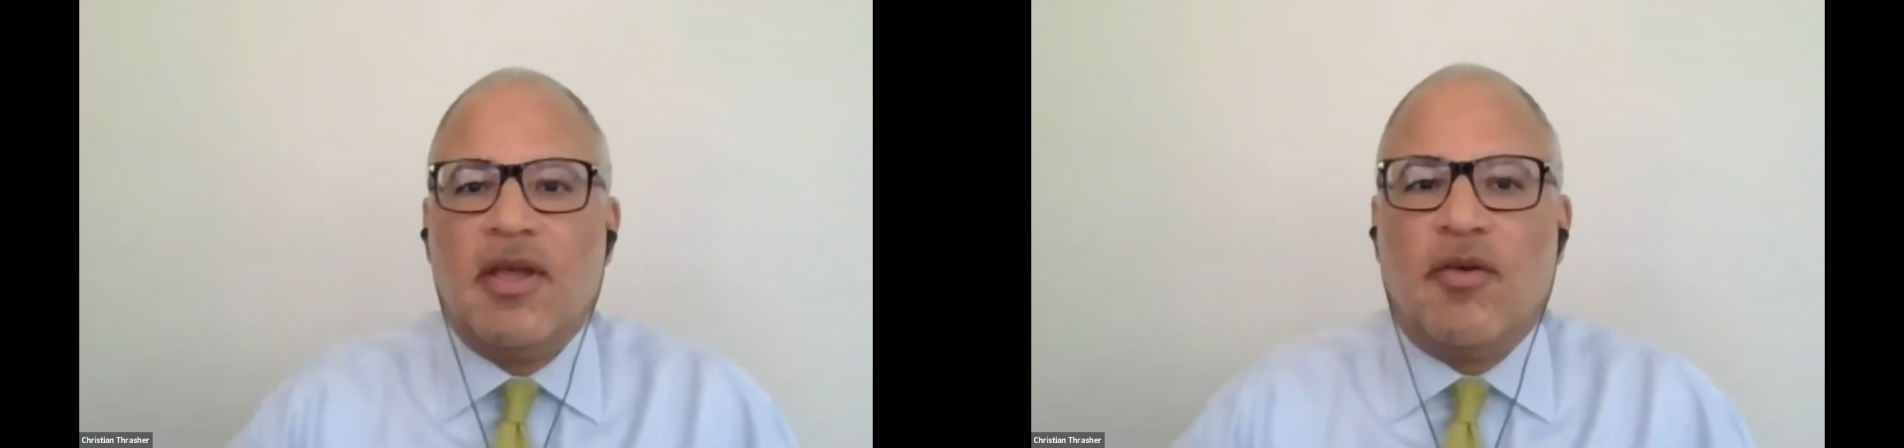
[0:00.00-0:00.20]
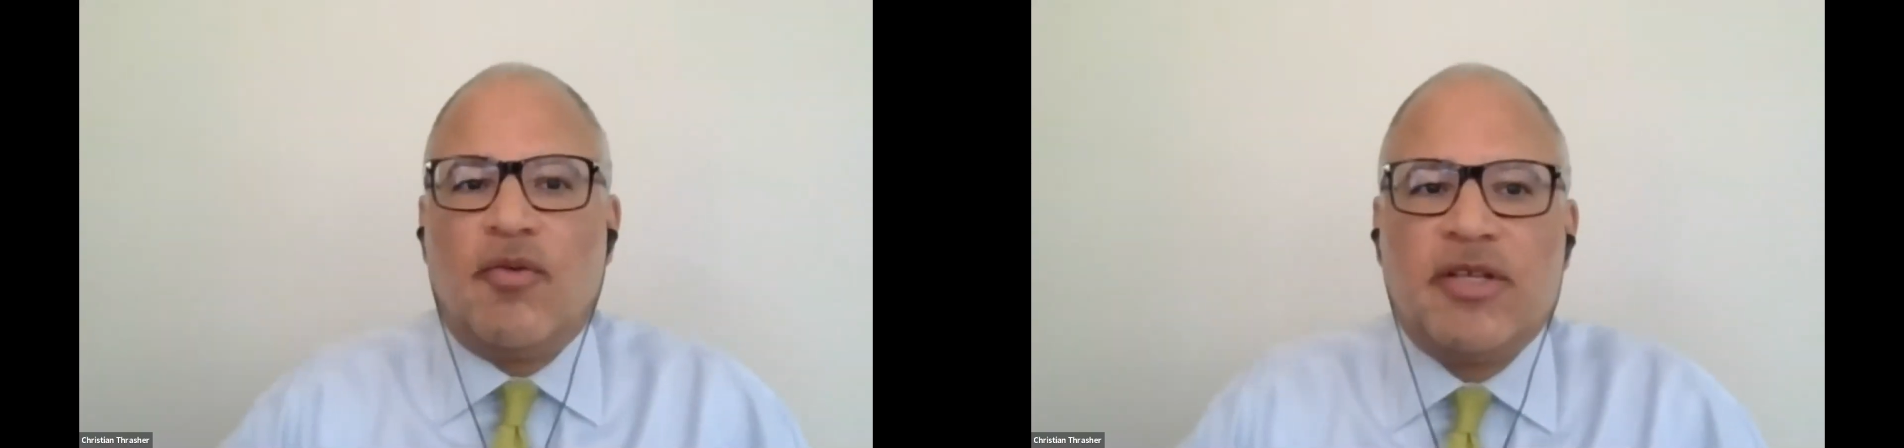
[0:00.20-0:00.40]

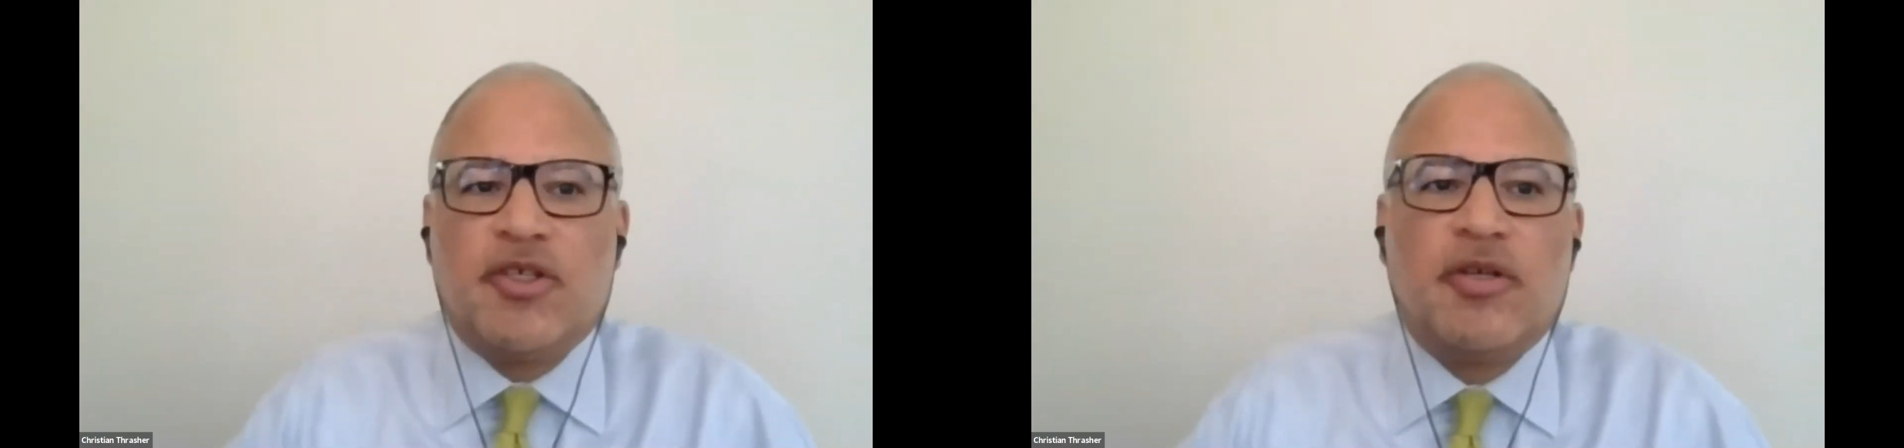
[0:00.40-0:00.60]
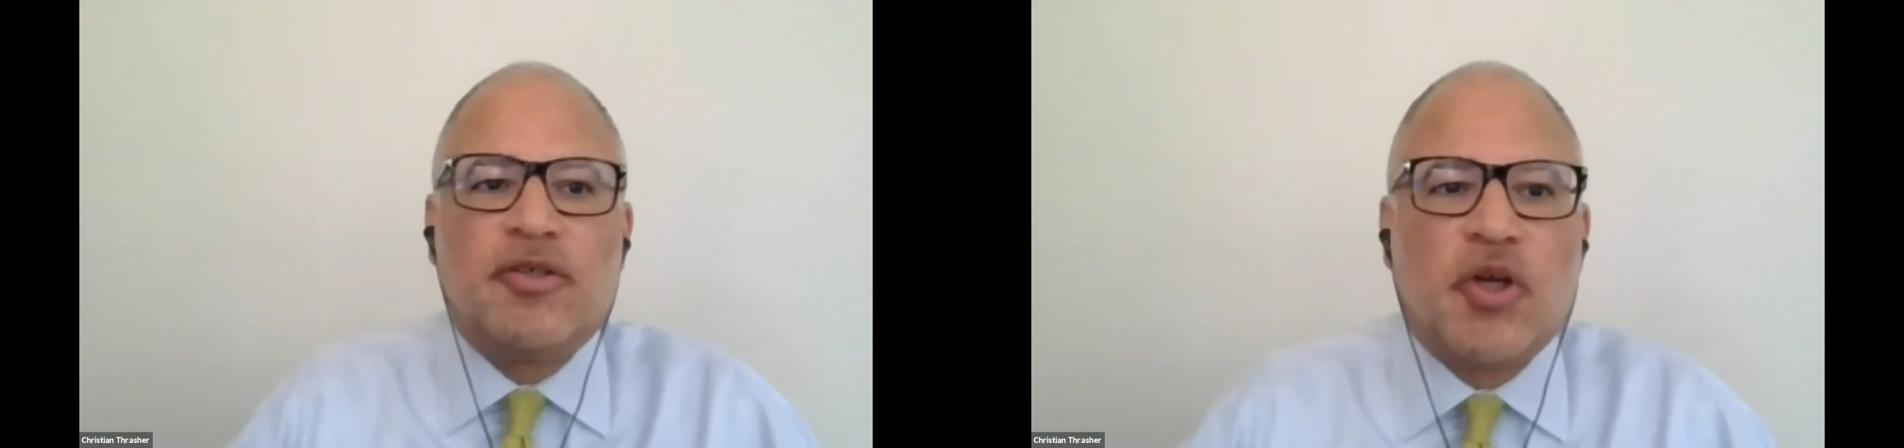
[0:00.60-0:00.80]

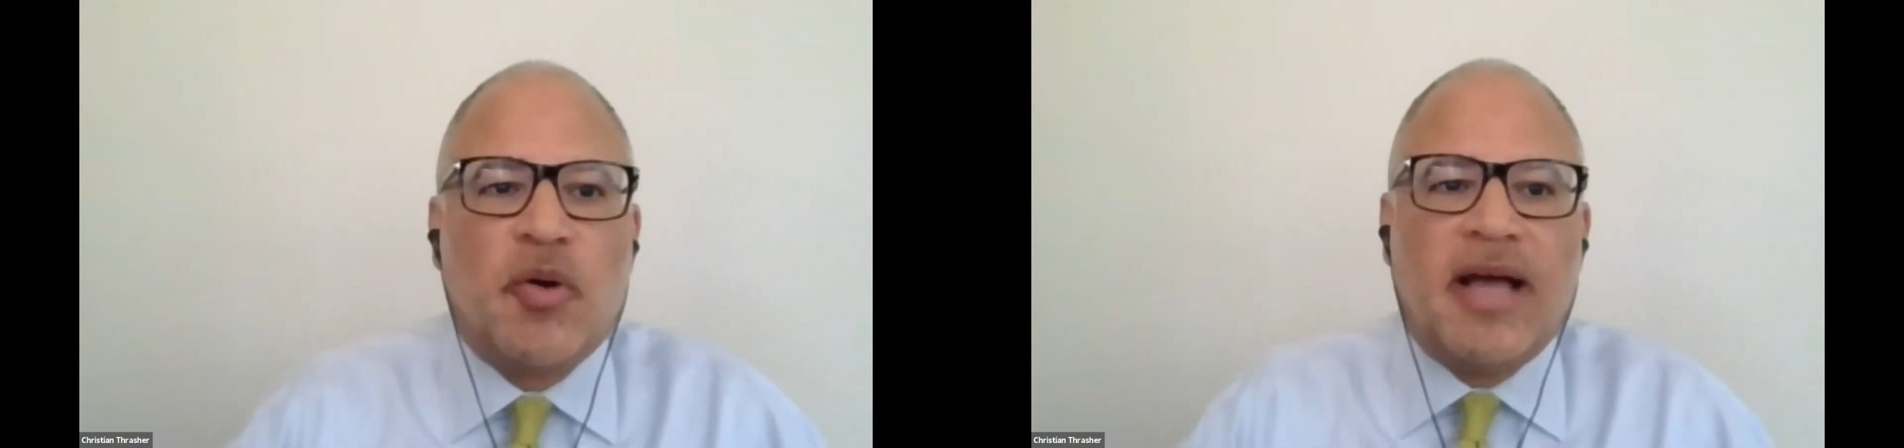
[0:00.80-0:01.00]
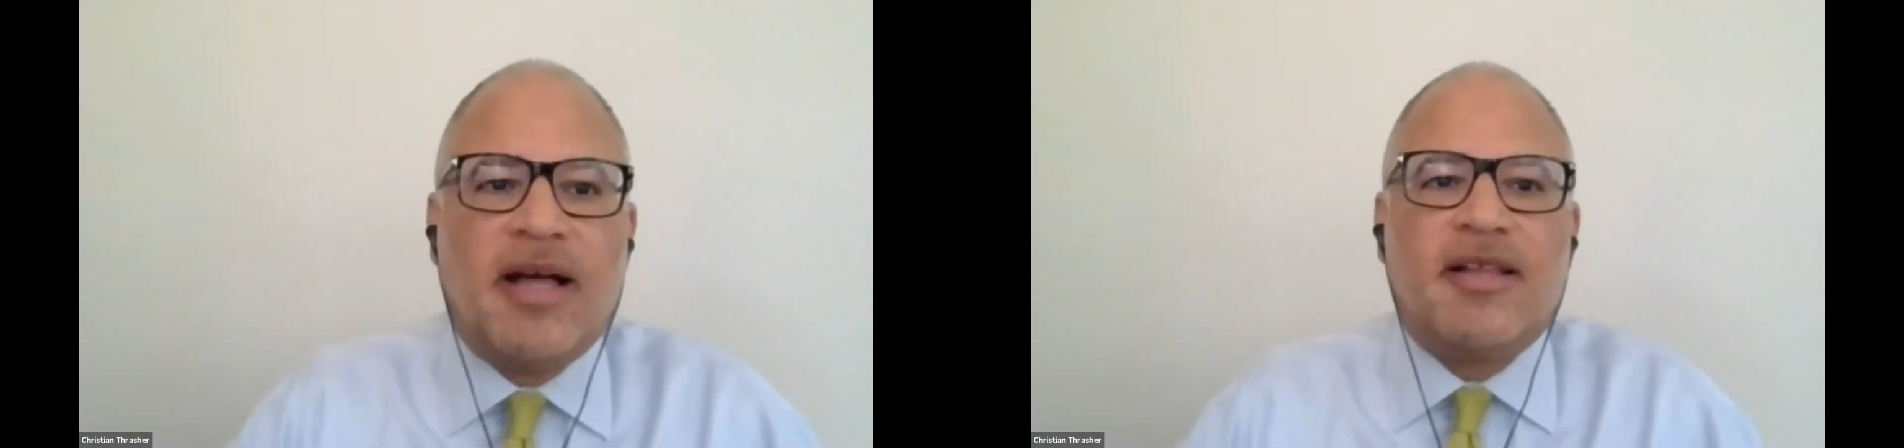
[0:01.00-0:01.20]
Rachel,
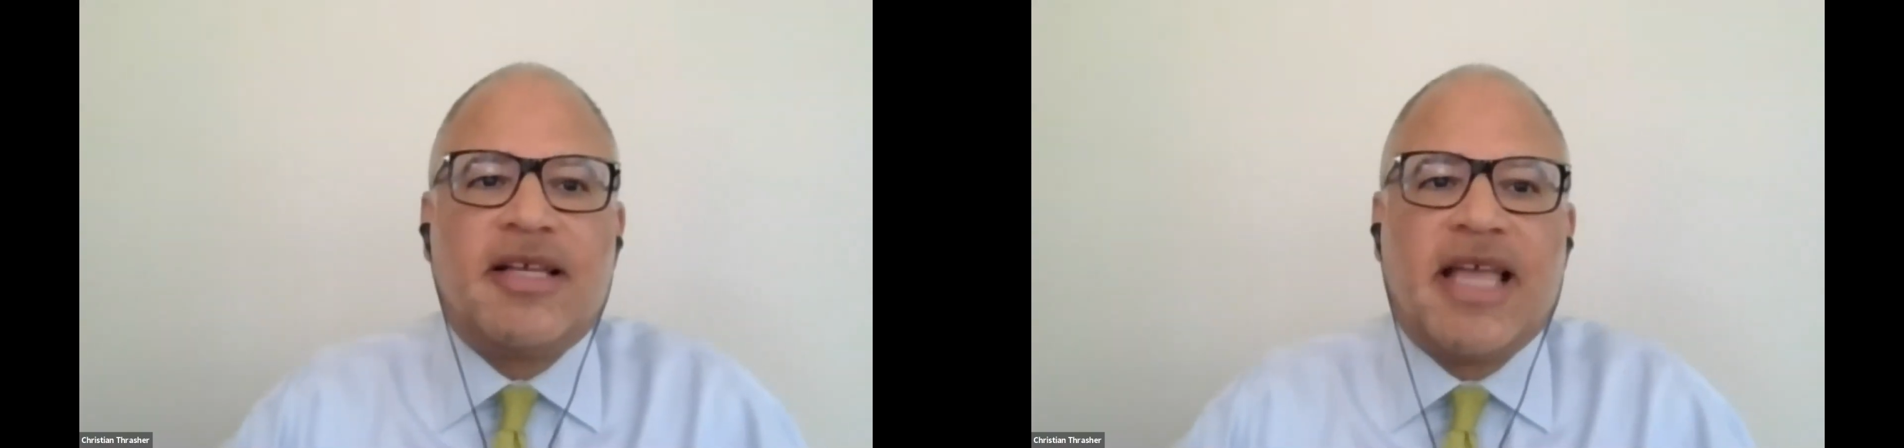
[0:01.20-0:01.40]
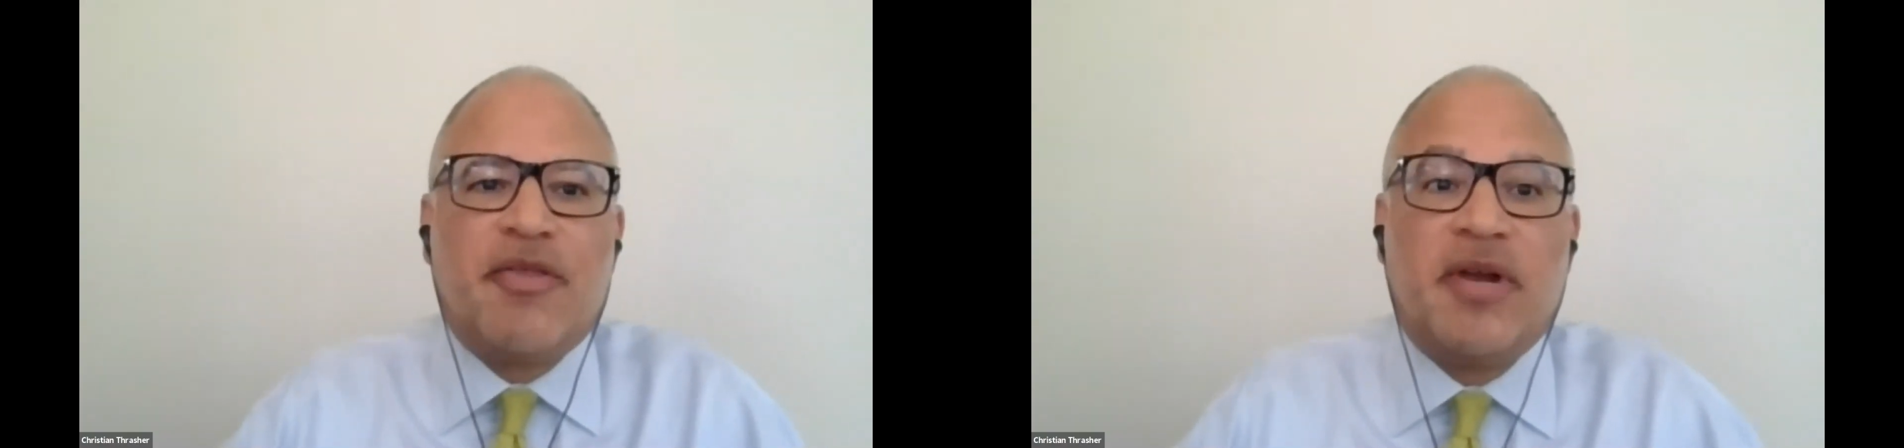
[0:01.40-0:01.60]

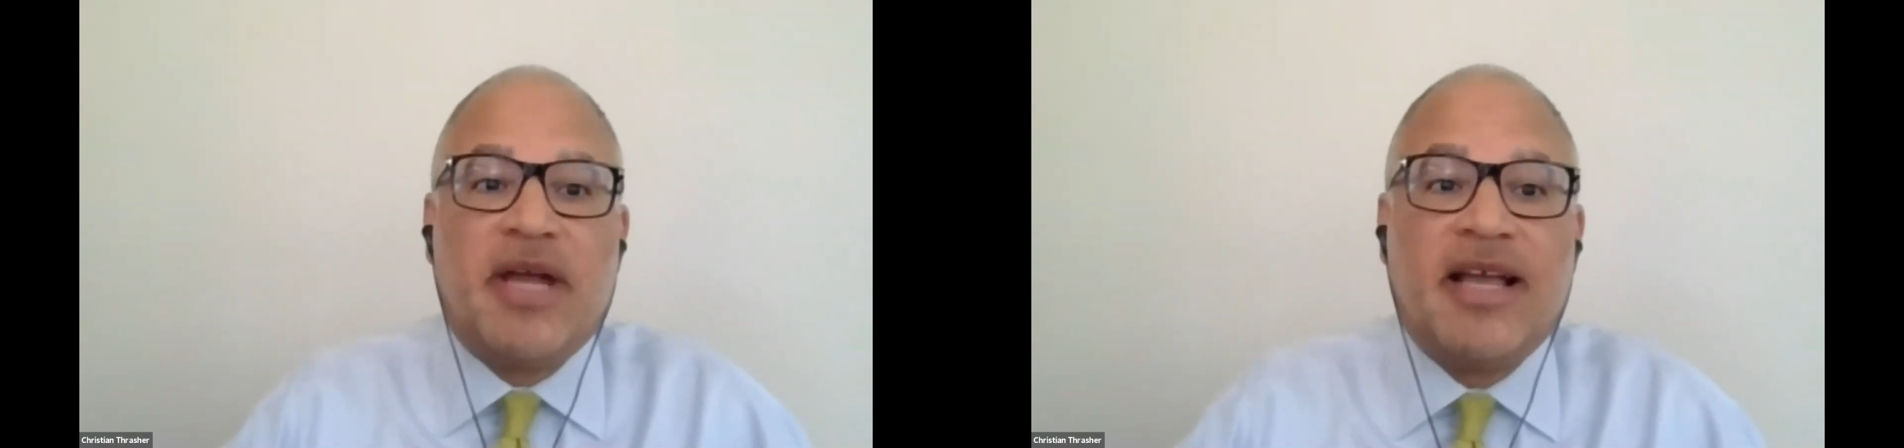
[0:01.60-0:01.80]
Joelle, Catherine,